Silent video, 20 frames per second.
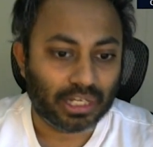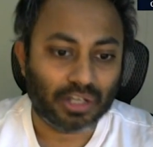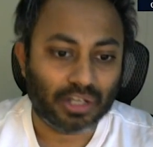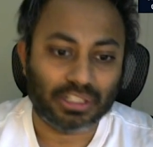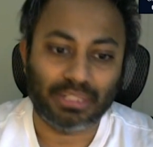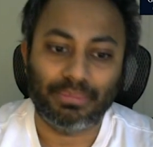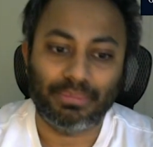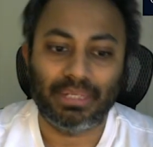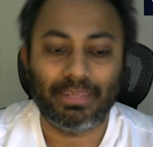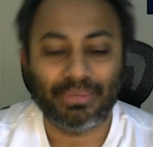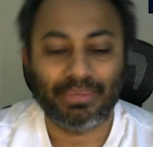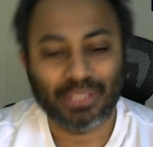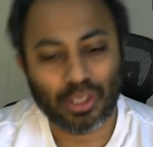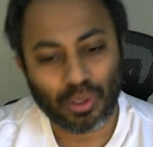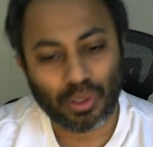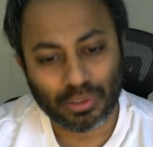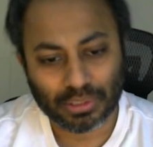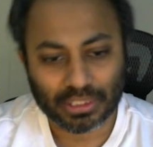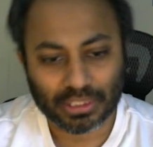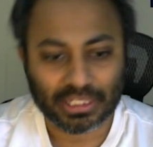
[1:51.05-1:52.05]
or sometimes they
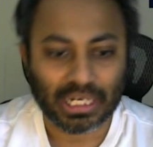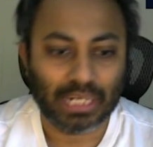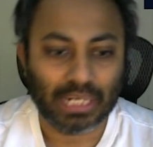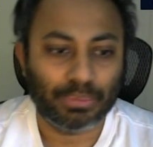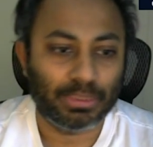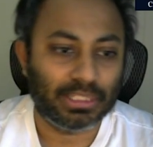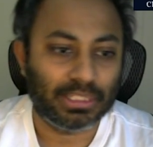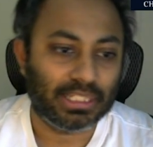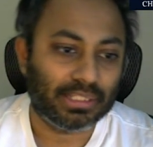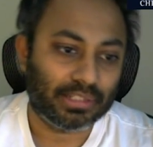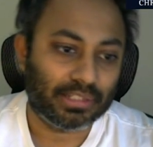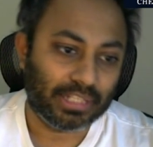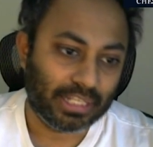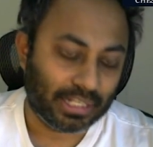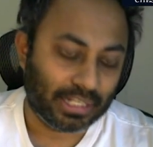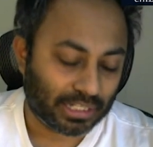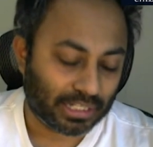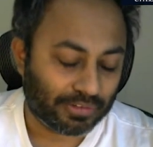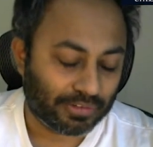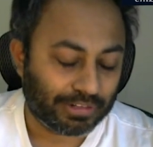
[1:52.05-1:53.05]
also start with e3,
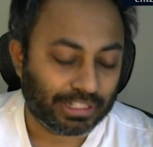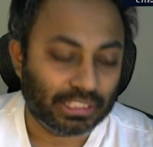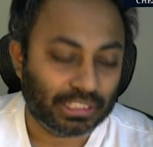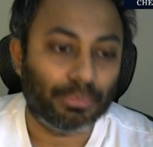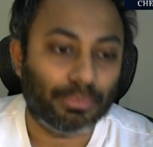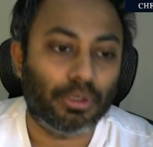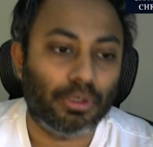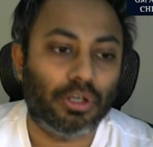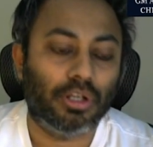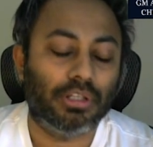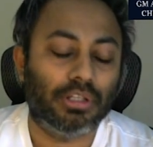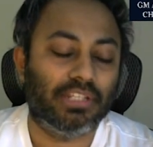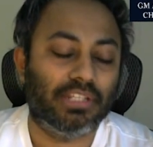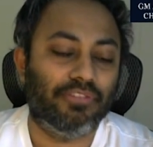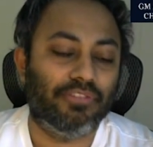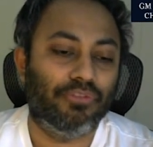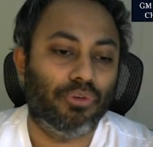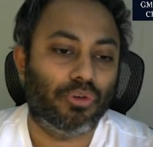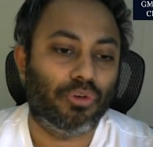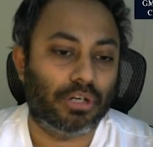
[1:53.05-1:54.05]
recovering the pawn on
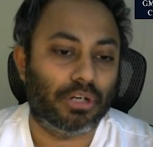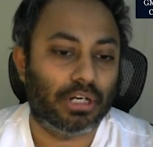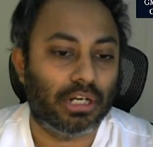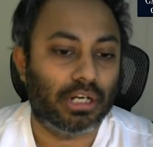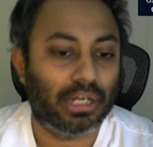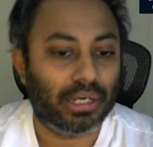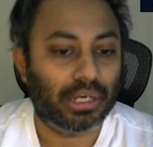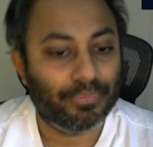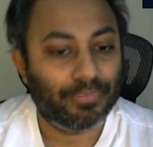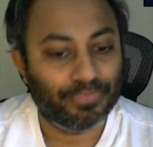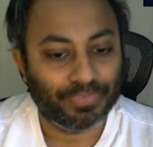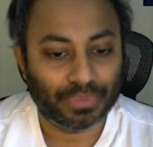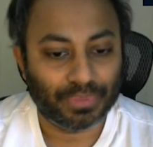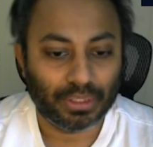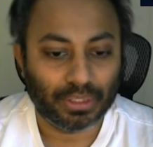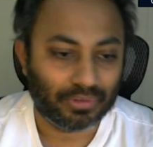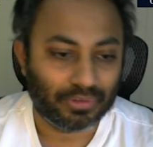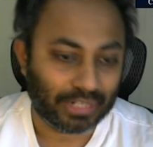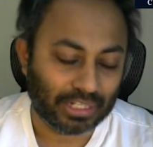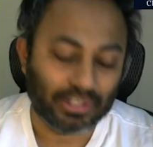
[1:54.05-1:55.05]
c4,
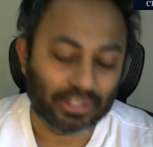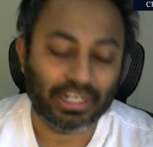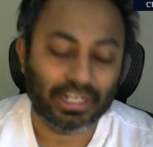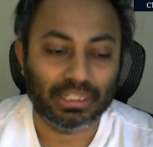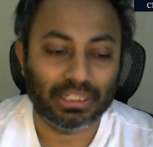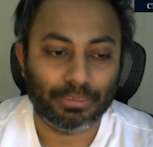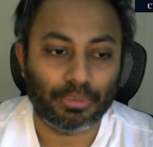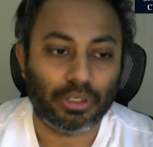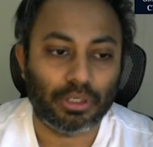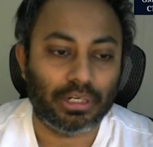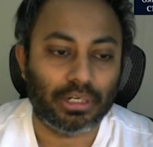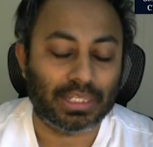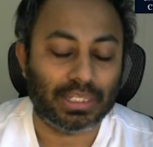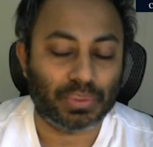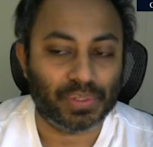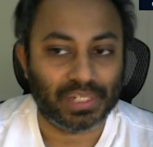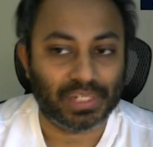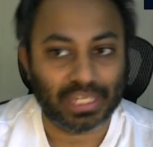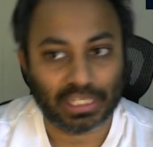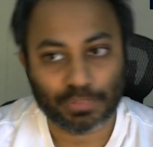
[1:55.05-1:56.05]
trying to get the pawn as
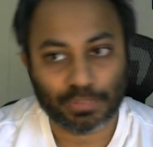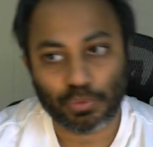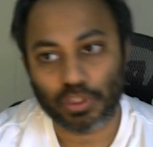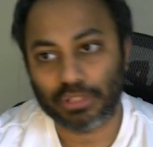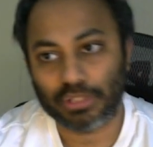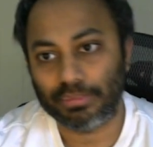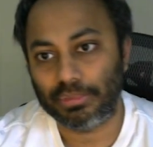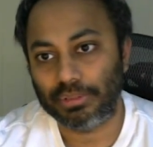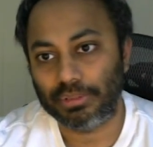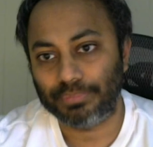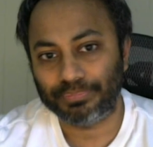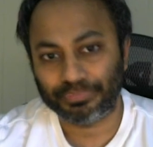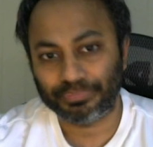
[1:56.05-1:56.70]
quickly as possible.